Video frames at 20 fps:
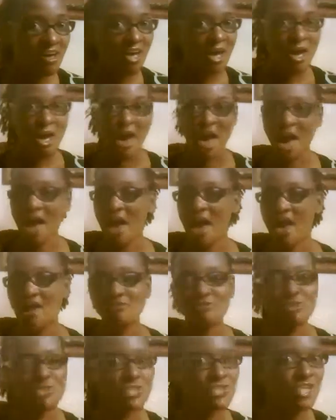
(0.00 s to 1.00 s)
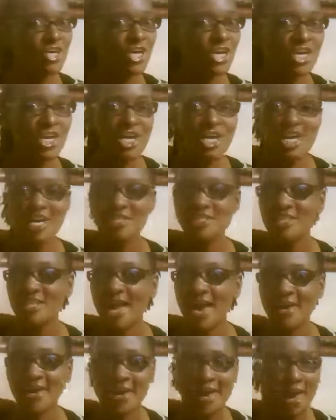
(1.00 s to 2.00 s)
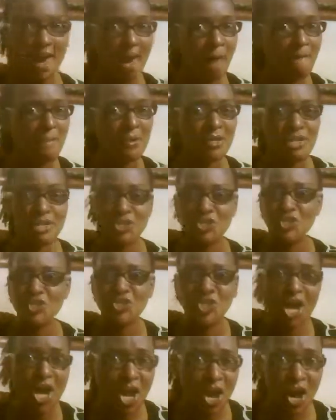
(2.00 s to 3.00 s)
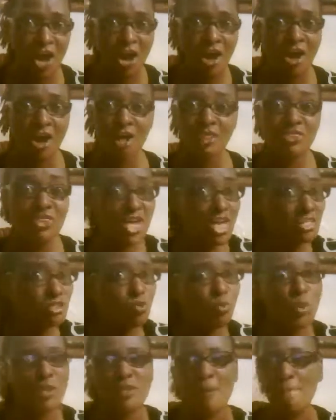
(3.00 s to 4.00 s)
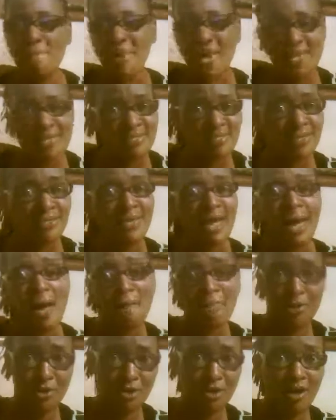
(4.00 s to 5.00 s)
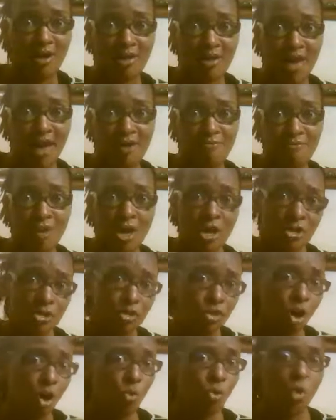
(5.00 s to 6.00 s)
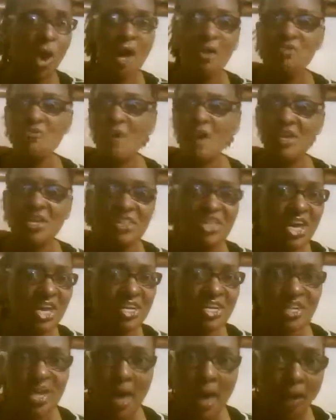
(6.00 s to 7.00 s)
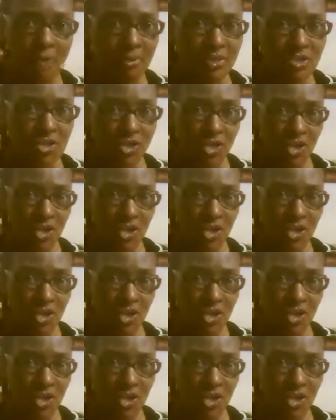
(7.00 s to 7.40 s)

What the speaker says: And she is like happy to share this with the best thing that happened in her life. You know, what greater thing could have happened to you?